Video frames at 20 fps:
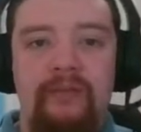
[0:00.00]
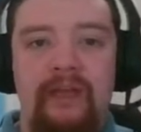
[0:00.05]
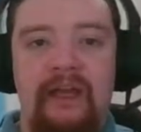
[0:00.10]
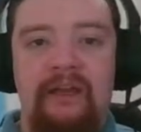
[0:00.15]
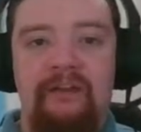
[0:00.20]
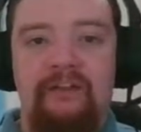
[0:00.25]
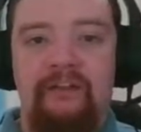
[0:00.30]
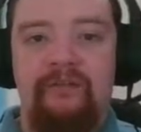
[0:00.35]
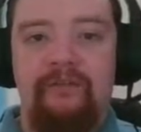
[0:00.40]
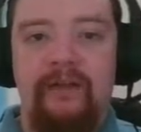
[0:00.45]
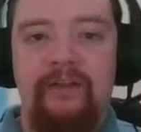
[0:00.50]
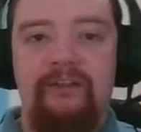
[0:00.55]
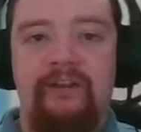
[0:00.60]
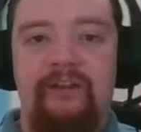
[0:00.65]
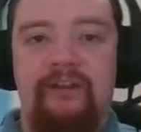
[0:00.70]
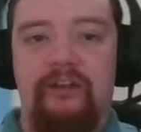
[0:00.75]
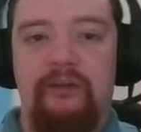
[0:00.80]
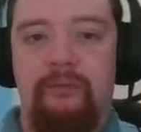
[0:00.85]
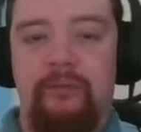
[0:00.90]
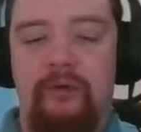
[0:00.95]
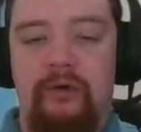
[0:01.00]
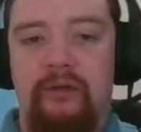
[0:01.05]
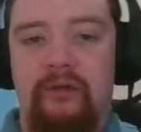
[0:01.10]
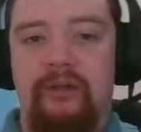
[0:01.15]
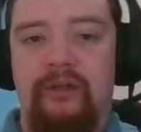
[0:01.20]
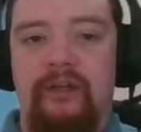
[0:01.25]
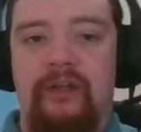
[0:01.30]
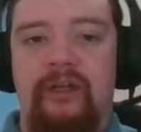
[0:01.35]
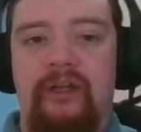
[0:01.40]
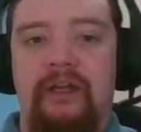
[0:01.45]
defending this pawn,
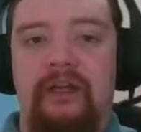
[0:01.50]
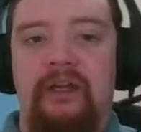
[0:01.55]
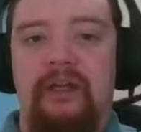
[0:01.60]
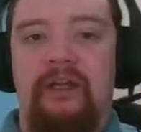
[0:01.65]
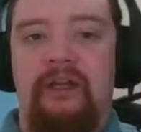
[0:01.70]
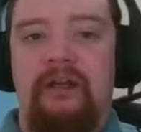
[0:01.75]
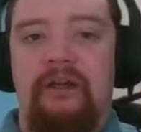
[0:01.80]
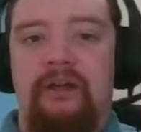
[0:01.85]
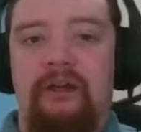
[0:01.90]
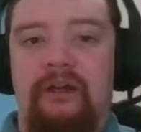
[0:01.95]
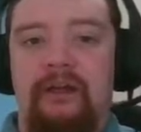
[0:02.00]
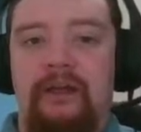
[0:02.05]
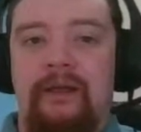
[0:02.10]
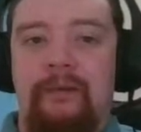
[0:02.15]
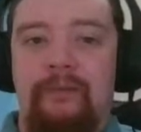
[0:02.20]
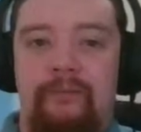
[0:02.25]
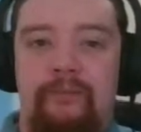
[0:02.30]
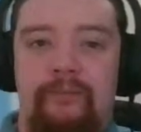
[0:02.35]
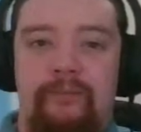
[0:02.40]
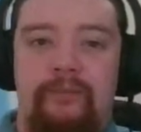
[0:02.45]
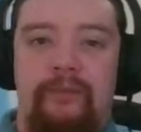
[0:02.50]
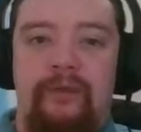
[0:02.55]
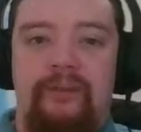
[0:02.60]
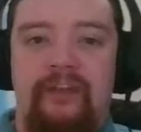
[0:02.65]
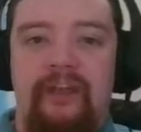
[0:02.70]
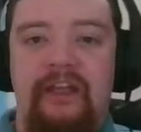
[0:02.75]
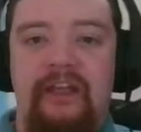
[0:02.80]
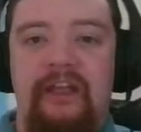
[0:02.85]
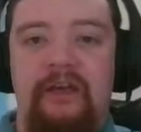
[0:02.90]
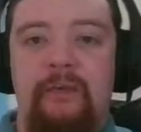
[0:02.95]
but
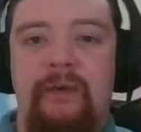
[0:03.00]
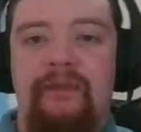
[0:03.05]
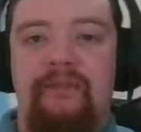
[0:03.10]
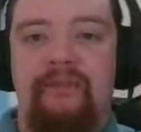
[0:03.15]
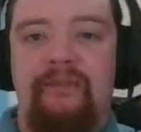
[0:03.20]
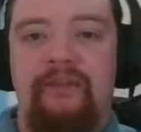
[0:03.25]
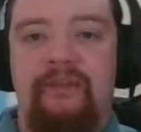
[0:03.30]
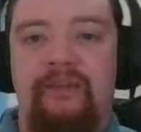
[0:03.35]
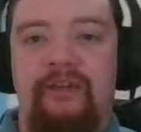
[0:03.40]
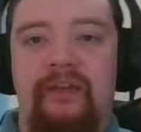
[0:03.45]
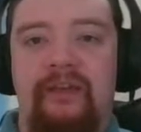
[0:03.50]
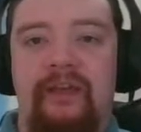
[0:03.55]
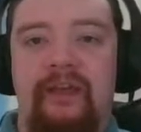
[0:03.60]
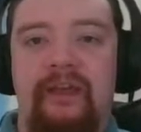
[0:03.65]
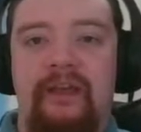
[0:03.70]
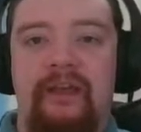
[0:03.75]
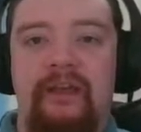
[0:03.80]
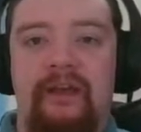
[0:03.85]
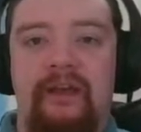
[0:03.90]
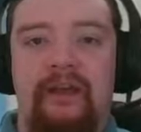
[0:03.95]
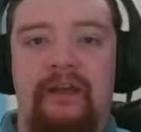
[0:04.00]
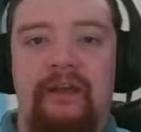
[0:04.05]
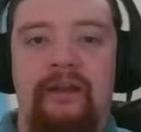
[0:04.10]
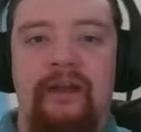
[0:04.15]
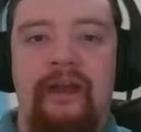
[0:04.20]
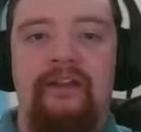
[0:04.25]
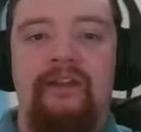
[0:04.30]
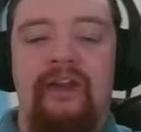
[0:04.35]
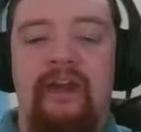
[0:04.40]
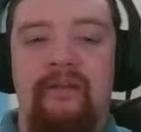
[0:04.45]
here we're seeing
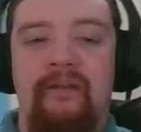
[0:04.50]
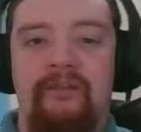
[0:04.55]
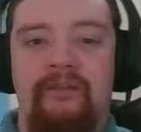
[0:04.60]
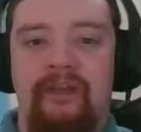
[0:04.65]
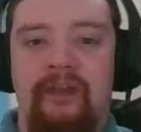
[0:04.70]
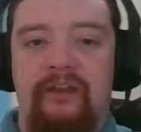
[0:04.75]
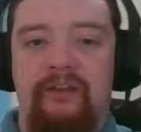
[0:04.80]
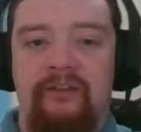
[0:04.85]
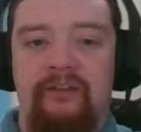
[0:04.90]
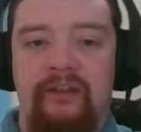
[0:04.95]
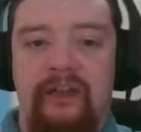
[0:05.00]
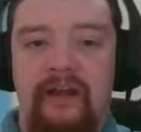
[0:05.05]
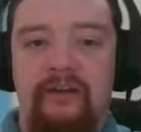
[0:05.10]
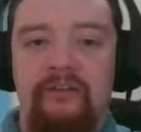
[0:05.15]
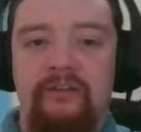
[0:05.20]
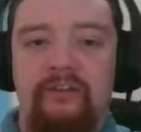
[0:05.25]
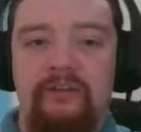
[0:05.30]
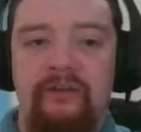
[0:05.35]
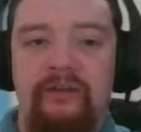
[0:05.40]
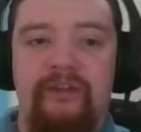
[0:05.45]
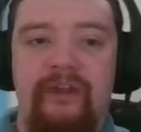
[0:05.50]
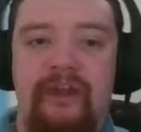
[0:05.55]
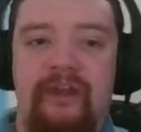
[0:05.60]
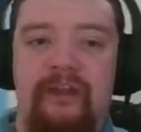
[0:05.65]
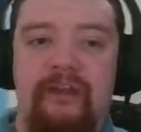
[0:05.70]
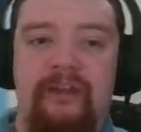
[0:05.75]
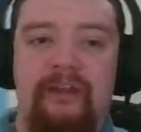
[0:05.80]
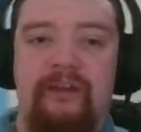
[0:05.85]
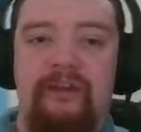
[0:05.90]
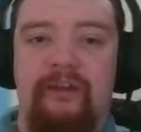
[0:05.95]
knight f6
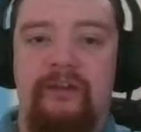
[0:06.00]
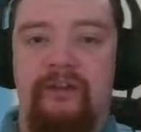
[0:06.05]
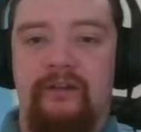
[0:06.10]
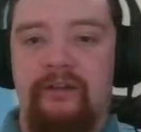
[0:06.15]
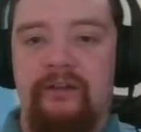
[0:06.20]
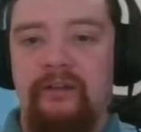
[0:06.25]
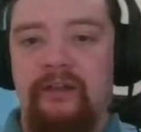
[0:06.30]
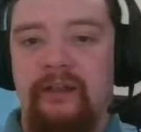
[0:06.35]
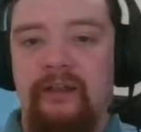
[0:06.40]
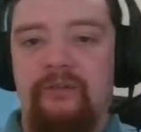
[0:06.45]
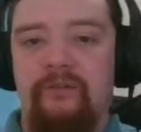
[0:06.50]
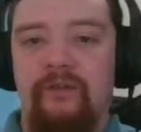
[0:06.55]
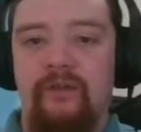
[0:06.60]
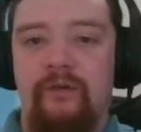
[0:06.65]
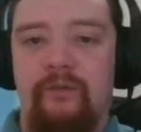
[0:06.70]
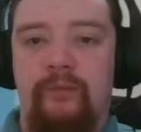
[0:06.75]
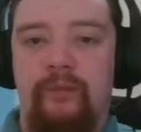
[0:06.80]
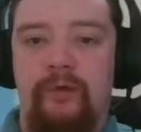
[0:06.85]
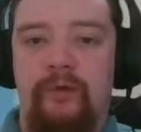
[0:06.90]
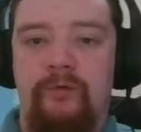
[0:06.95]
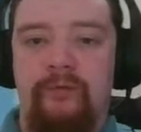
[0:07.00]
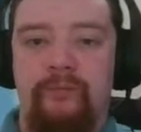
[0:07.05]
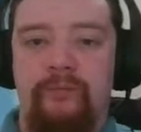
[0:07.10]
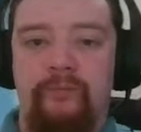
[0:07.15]
counter-attacking the e4 pawn.